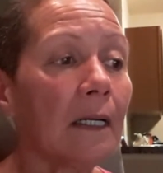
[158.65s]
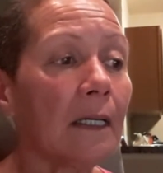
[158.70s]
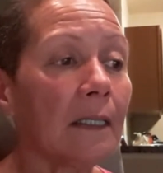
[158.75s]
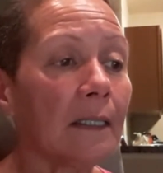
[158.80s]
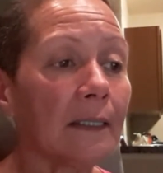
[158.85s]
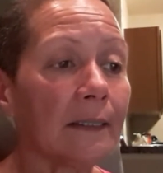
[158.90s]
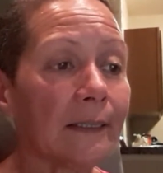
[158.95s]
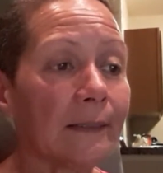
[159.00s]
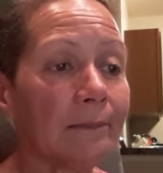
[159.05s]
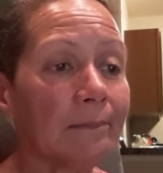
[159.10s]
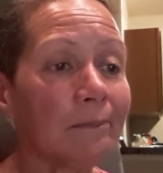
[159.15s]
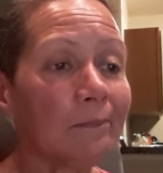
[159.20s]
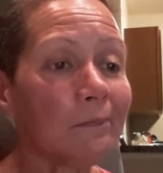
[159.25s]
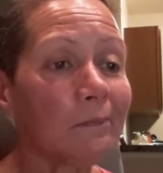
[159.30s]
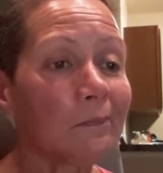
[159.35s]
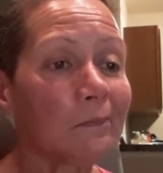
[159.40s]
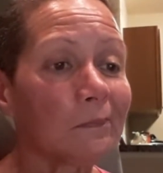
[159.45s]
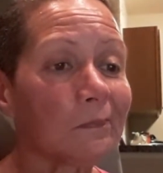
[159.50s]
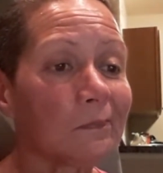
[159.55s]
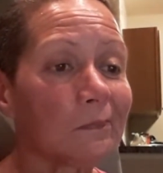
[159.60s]
Um,
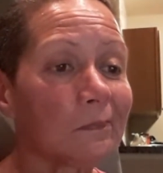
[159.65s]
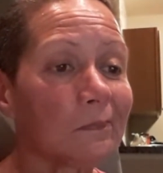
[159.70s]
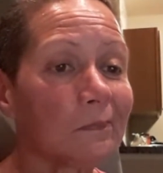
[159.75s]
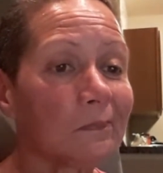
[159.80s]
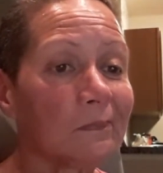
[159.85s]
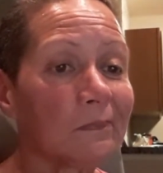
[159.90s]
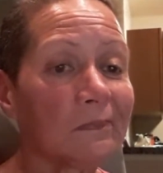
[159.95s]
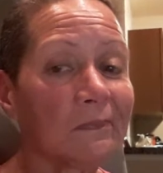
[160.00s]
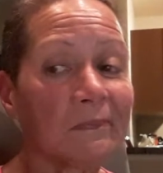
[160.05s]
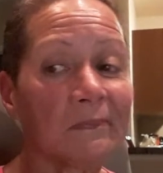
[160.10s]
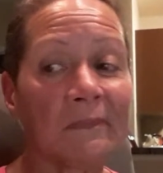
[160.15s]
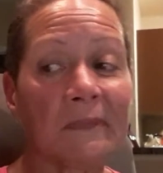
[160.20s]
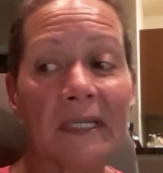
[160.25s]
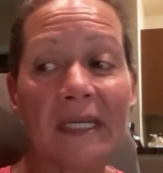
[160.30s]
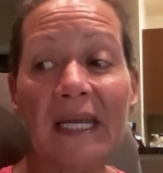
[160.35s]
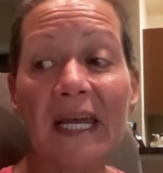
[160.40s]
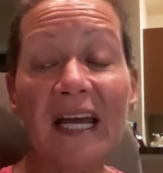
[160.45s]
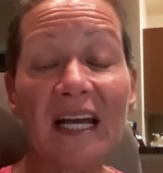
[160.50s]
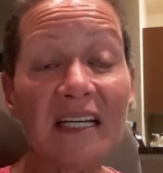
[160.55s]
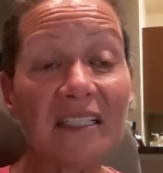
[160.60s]

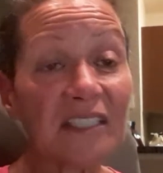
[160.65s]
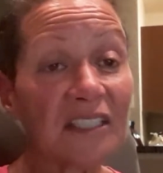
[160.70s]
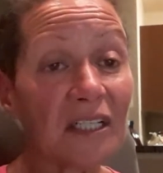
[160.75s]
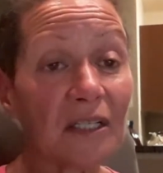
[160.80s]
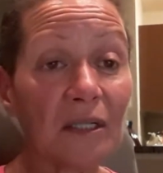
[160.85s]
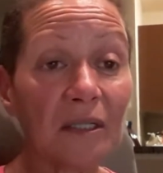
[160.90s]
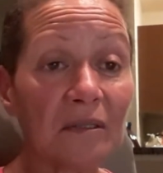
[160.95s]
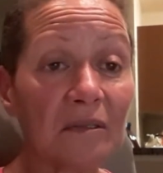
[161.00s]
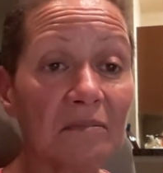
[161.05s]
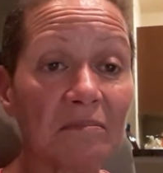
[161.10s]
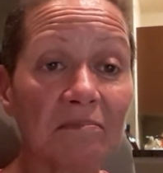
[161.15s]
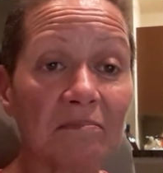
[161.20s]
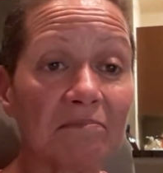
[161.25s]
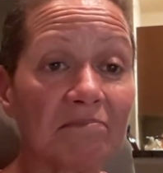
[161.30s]
yeah, so